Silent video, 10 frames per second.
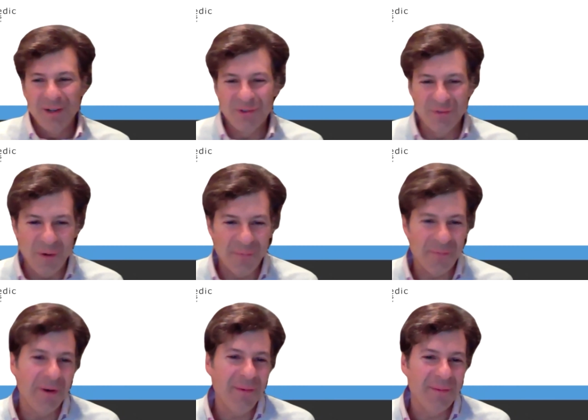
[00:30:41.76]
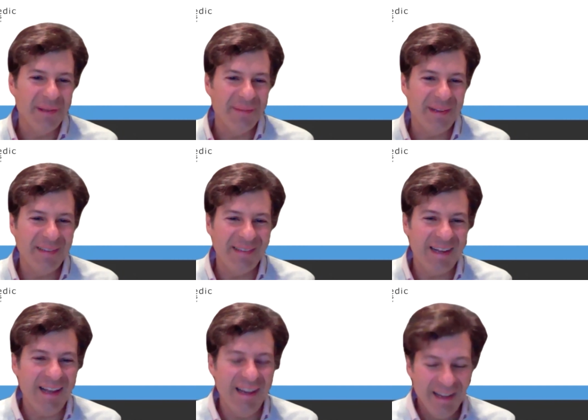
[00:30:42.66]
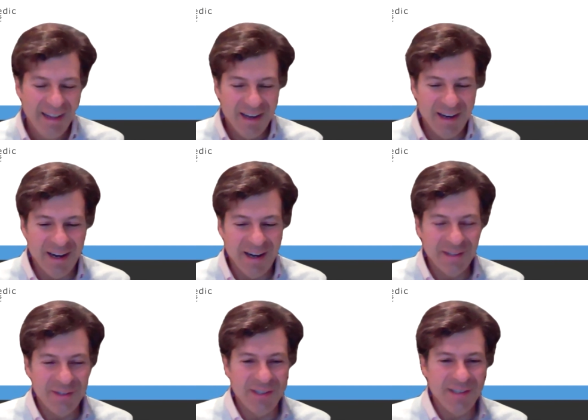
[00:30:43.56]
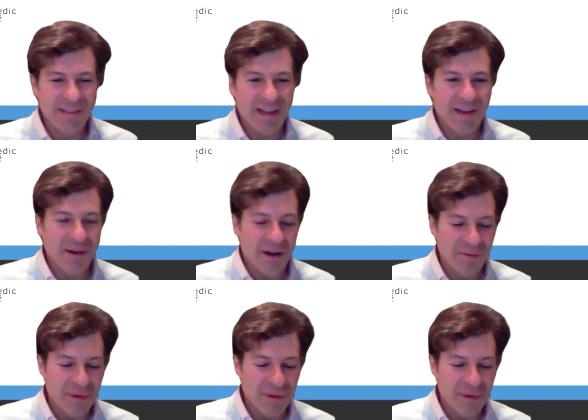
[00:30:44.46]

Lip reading: Schrofer with me today. She's a